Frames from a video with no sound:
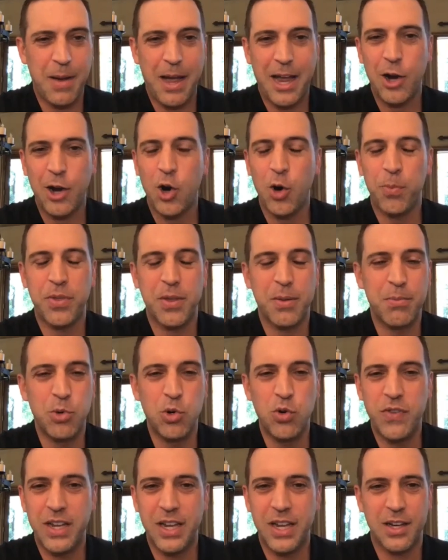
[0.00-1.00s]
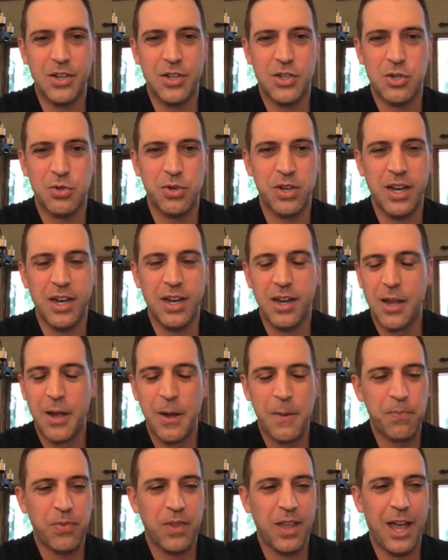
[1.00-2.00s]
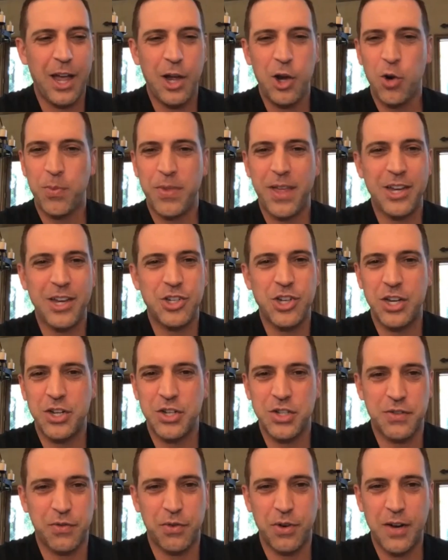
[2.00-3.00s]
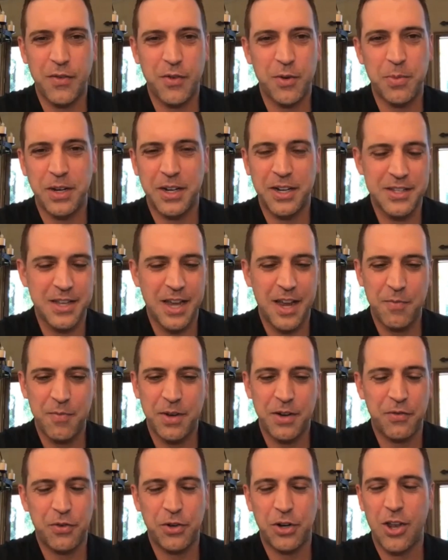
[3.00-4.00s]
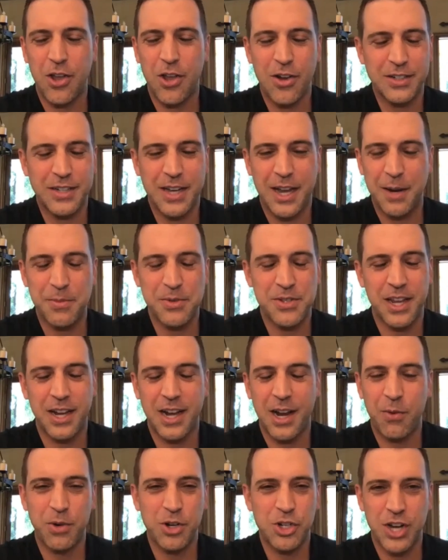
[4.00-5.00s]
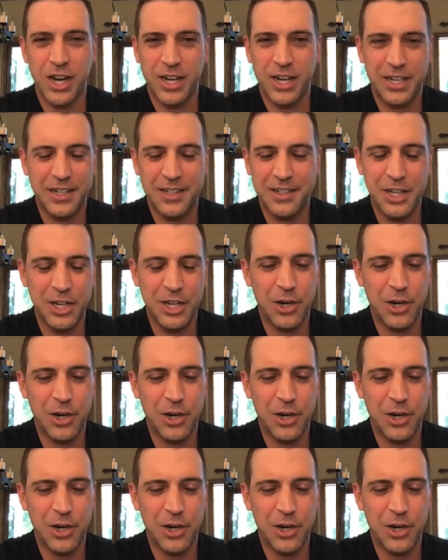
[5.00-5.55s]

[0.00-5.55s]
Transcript: I hope the movie industry, I hope that changes forever because I've been for a long time saying, I wish I could,